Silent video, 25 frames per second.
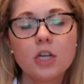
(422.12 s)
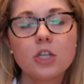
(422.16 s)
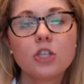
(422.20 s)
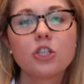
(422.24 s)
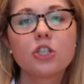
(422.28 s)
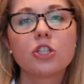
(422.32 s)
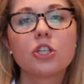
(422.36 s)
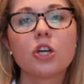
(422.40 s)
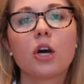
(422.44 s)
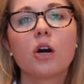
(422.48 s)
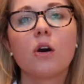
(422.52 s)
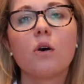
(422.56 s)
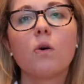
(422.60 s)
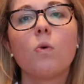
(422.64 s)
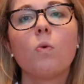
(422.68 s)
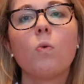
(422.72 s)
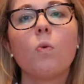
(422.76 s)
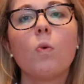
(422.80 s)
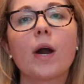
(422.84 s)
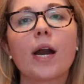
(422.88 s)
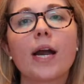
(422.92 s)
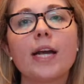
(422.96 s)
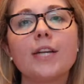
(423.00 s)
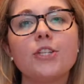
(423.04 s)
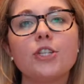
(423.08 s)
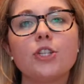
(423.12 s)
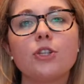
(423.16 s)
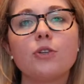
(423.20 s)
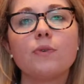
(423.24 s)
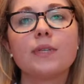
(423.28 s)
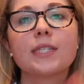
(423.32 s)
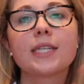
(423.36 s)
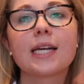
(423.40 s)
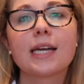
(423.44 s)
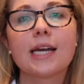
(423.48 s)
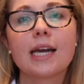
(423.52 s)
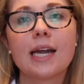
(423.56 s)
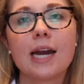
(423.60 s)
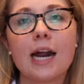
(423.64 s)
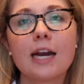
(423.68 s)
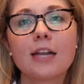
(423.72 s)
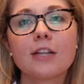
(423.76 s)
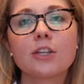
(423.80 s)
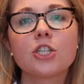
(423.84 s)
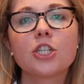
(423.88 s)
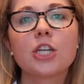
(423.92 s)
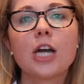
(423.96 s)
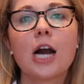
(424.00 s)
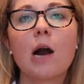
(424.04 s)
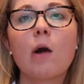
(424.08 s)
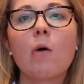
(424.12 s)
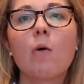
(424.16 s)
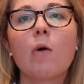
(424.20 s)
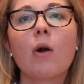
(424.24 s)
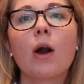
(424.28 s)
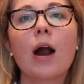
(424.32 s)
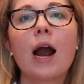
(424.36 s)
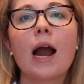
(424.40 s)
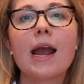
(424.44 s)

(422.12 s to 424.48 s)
So what I do is I get out of the shower,